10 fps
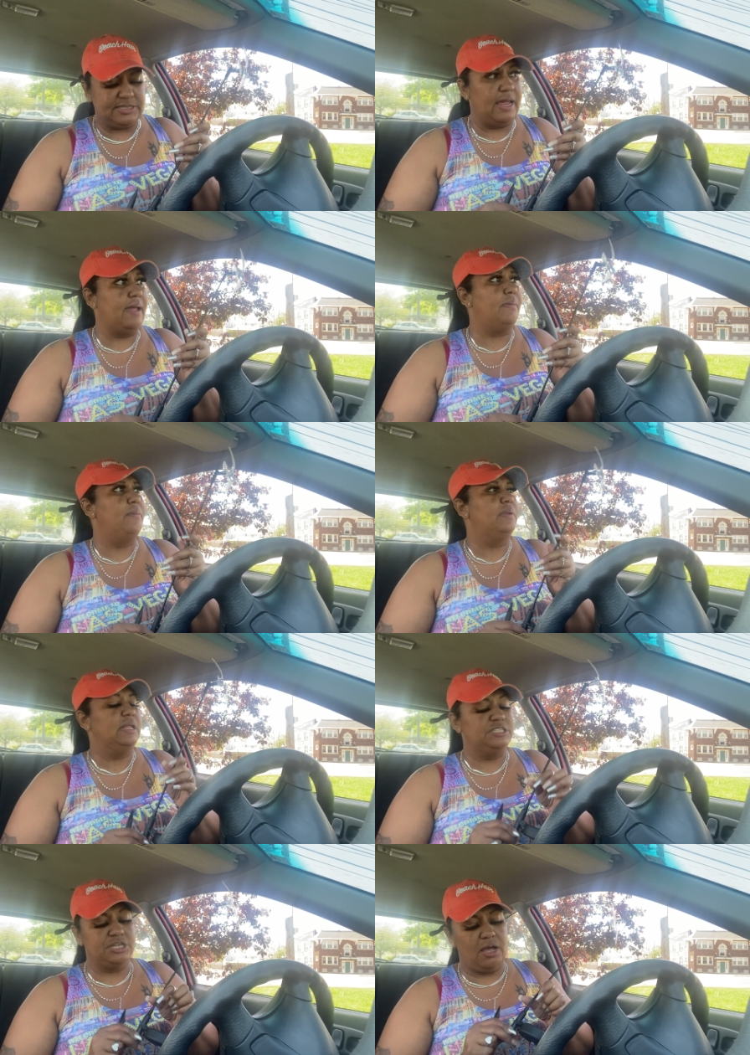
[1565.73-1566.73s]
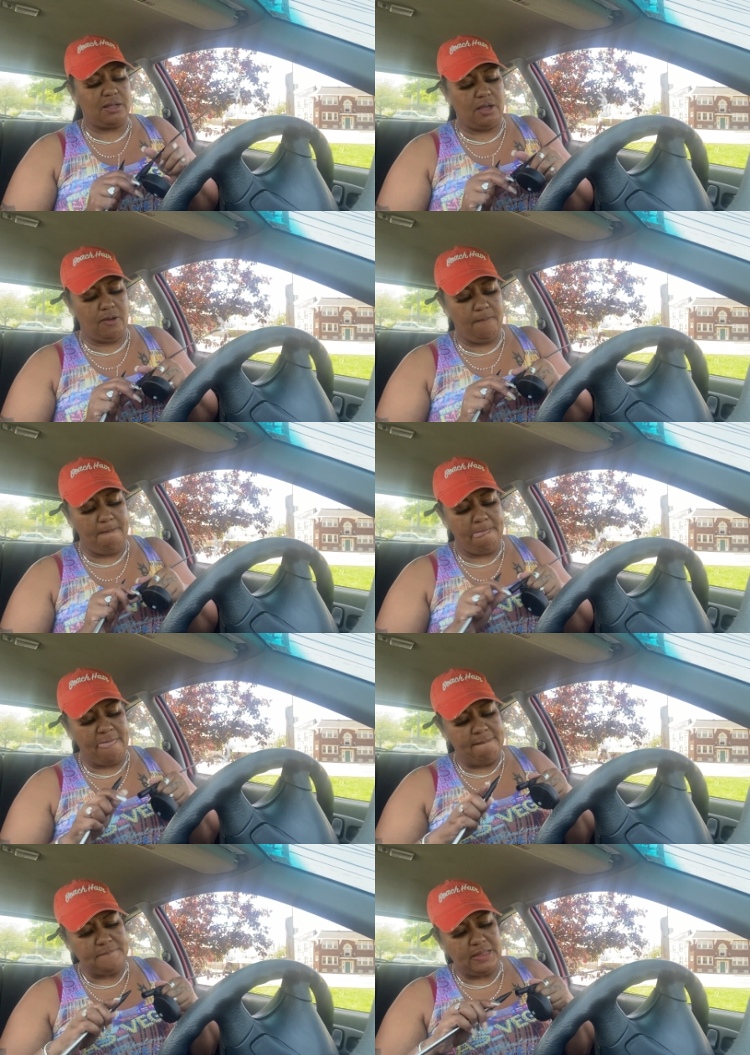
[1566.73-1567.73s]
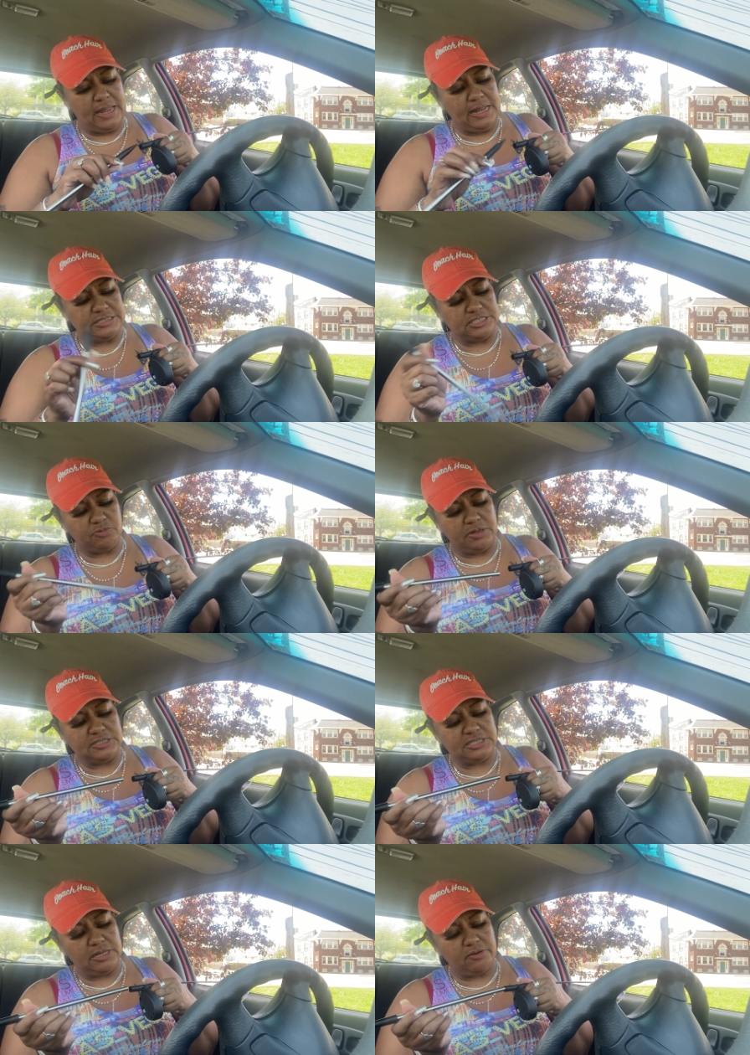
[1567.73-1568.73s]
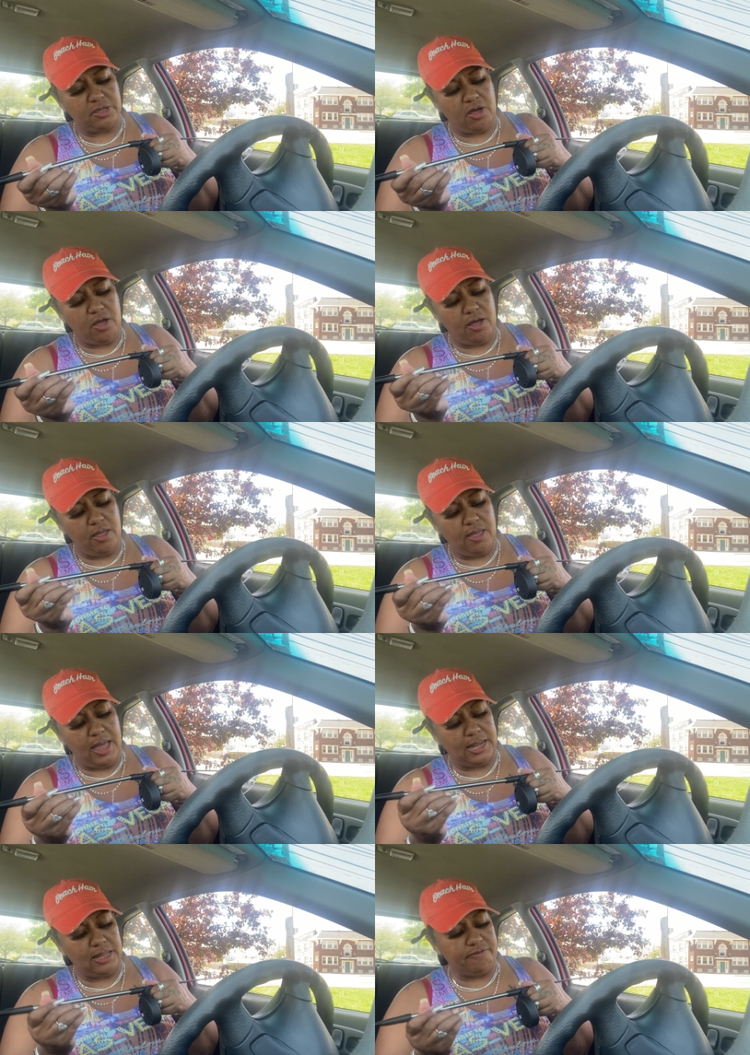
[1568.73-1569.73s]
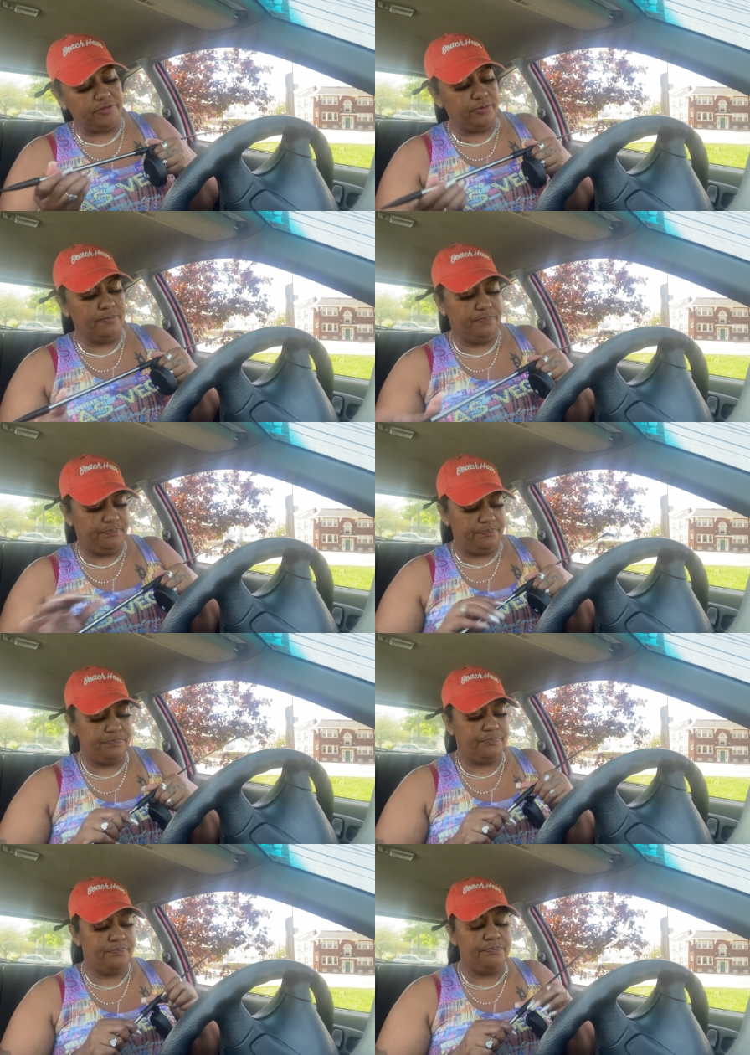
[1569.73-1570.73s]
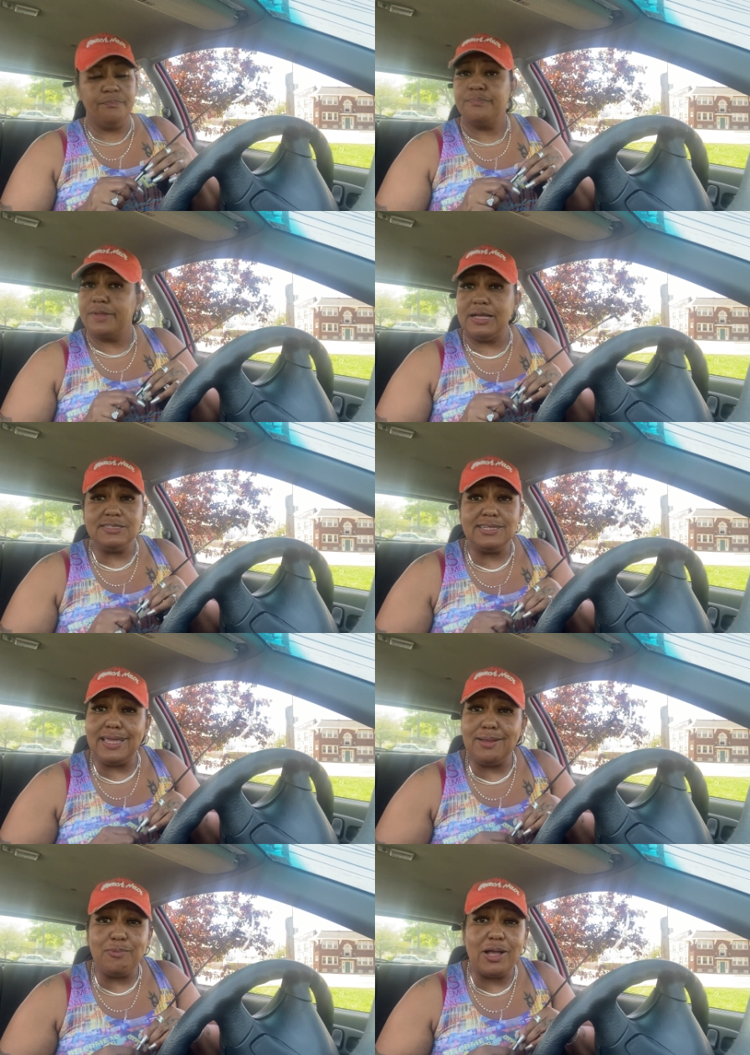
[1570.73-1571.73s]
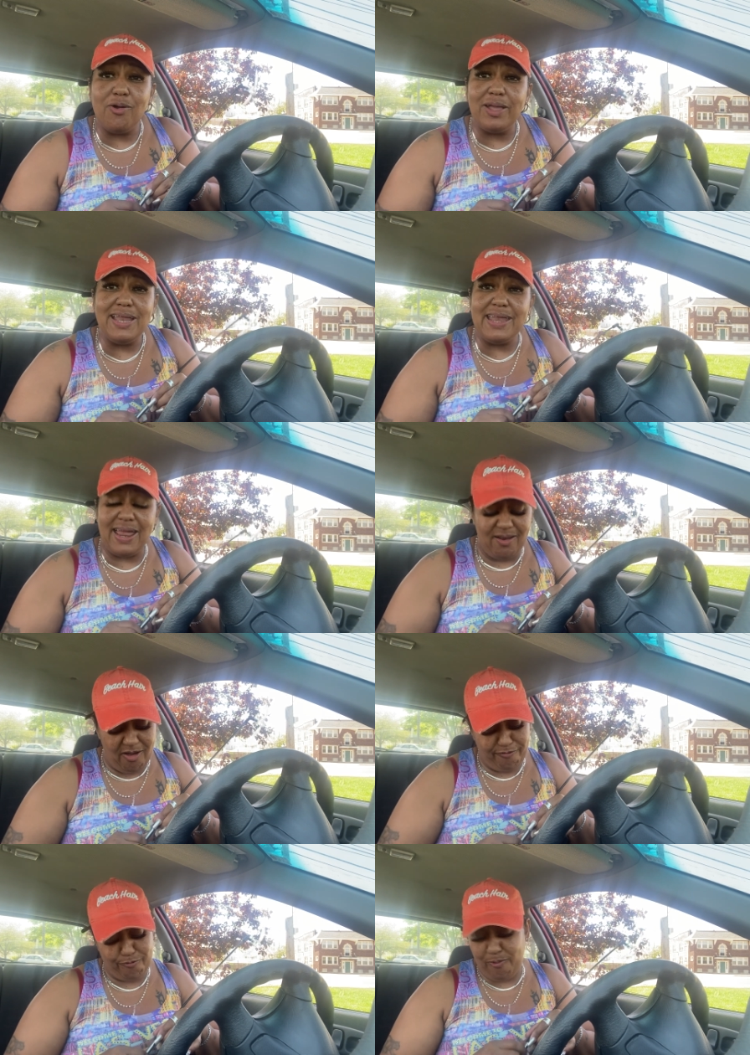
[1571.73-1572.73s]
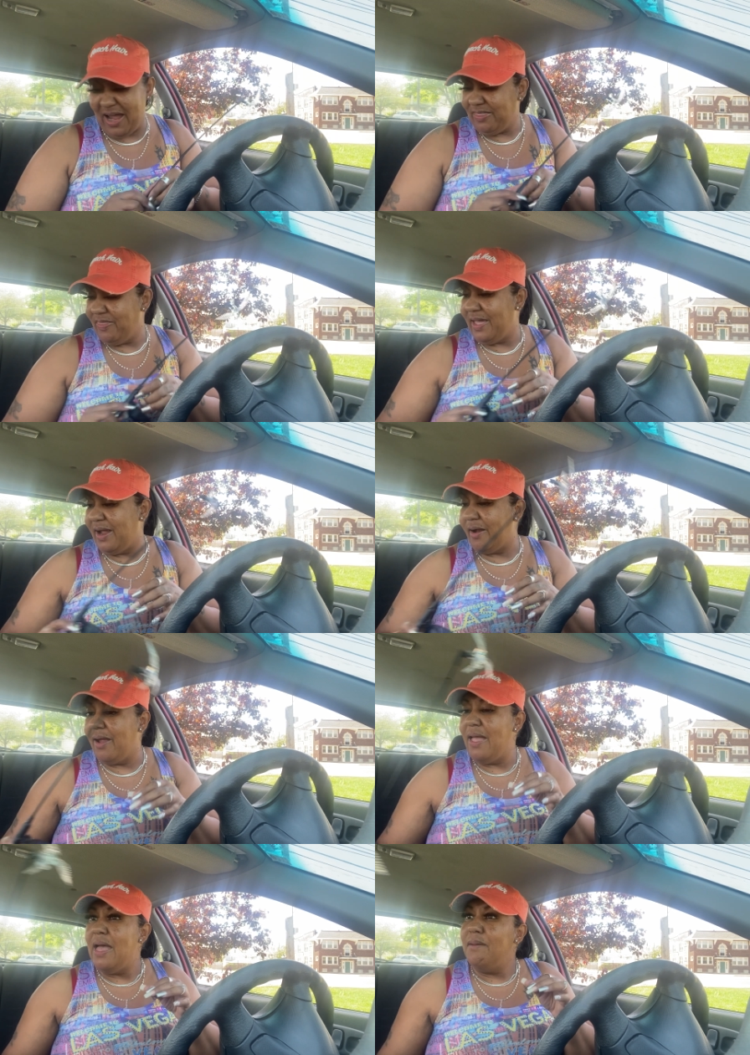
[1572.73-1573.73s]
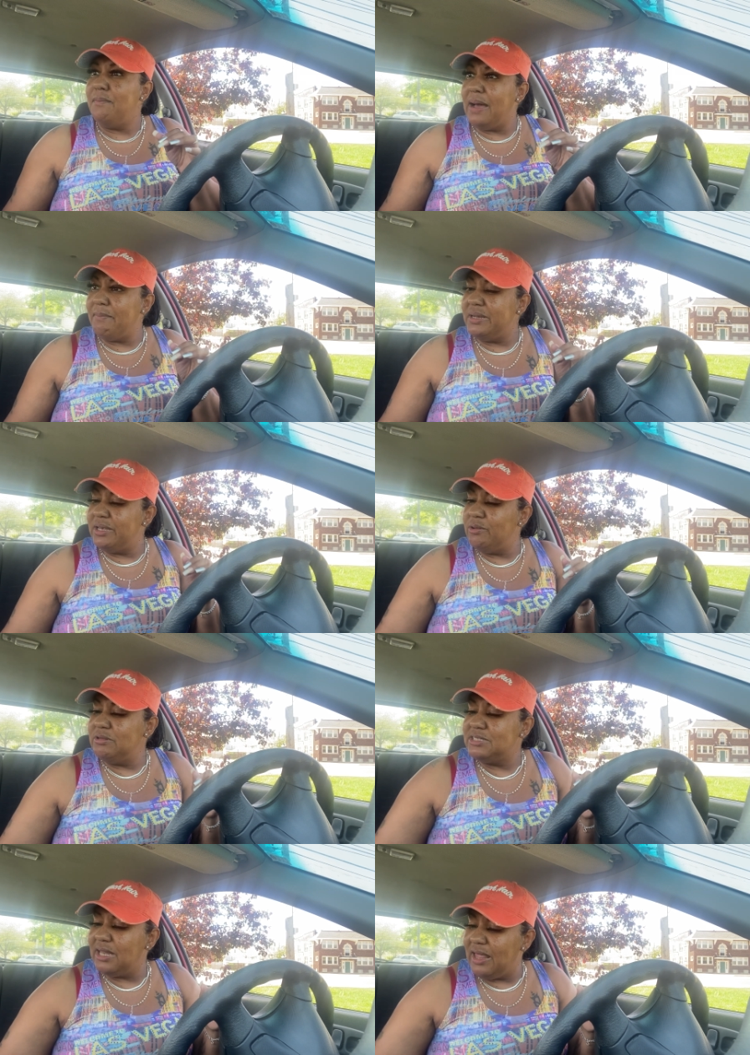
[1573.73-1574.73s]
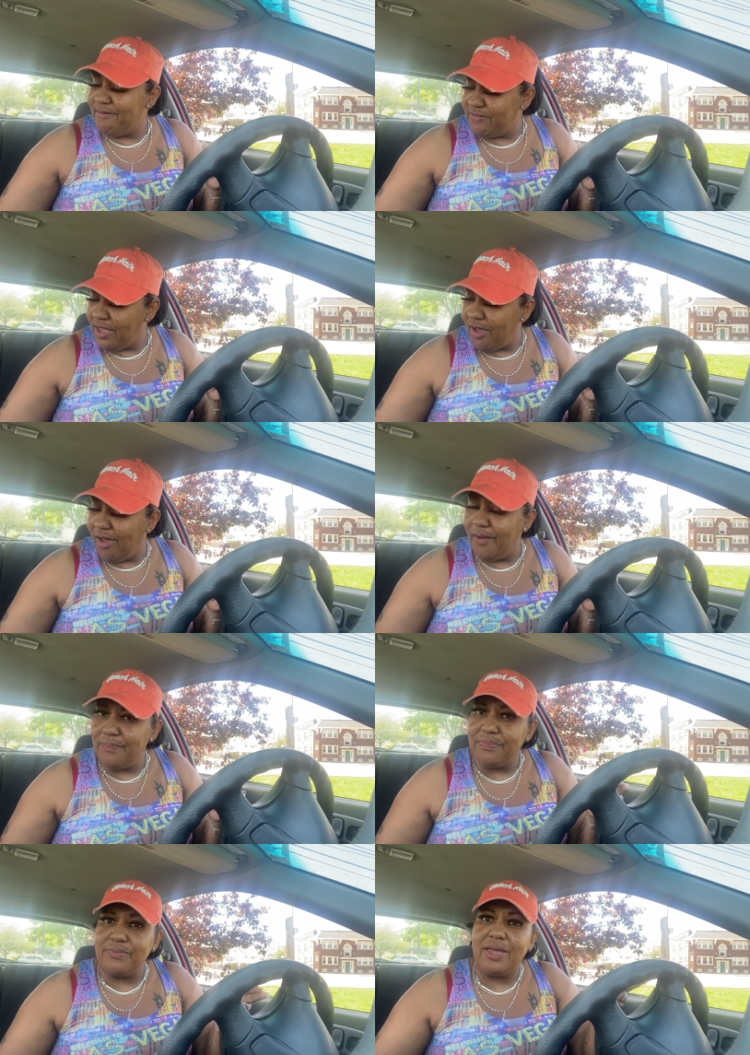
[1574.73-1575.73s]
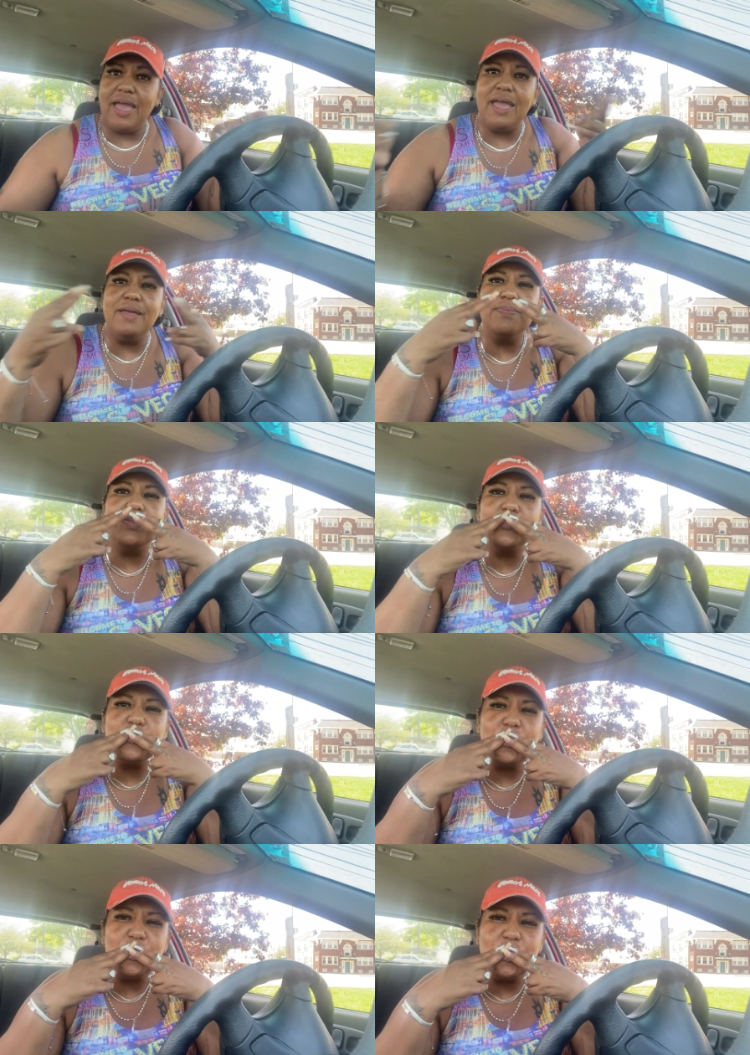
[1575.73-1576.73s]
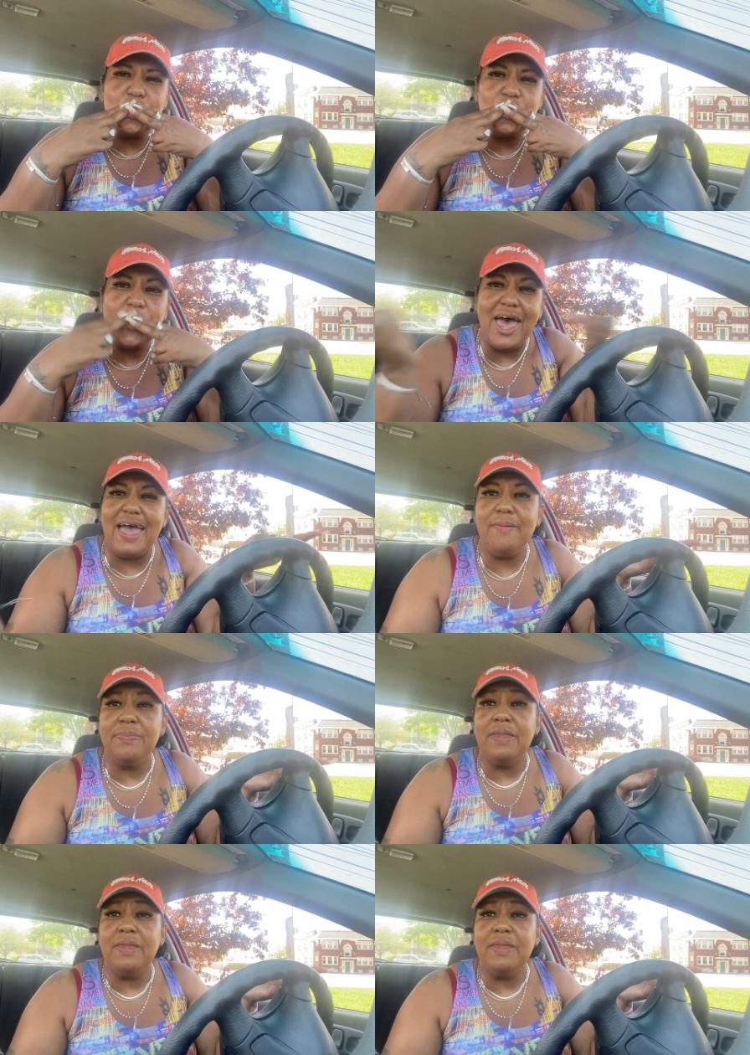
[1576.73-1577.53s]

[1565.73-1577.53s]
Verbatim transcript: time. I'm gonna let y'all go. And I just wanna tell y'all, I love you. That's it. We gonna end that off right there. Mama Dukes love y'all. Okay? Mwah.